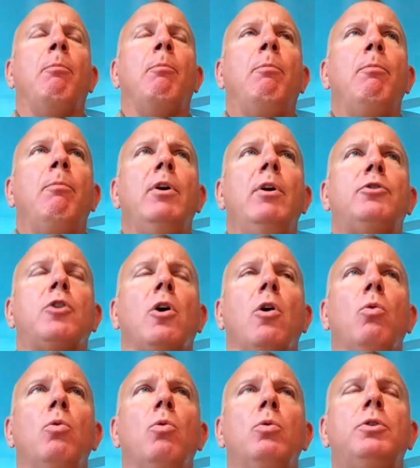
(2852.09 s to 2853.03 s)

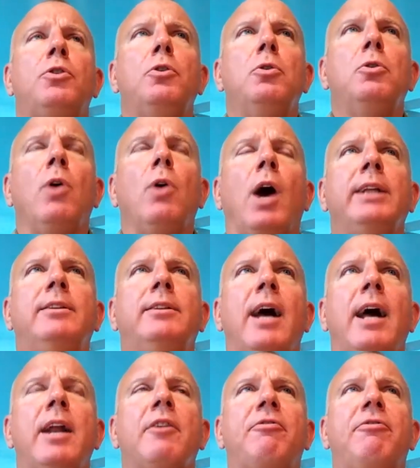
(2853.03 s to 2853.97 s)
So
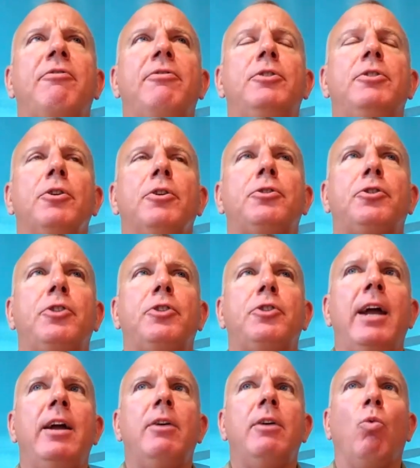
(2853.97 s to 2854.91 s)
to
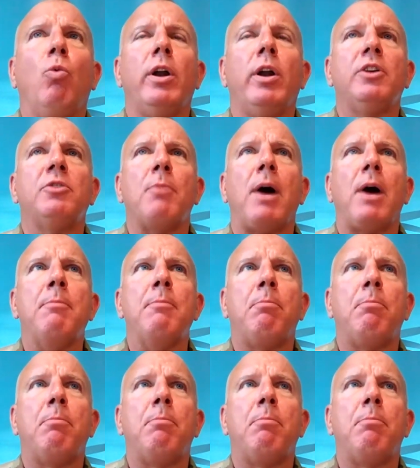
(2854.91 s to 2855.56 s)
say what is my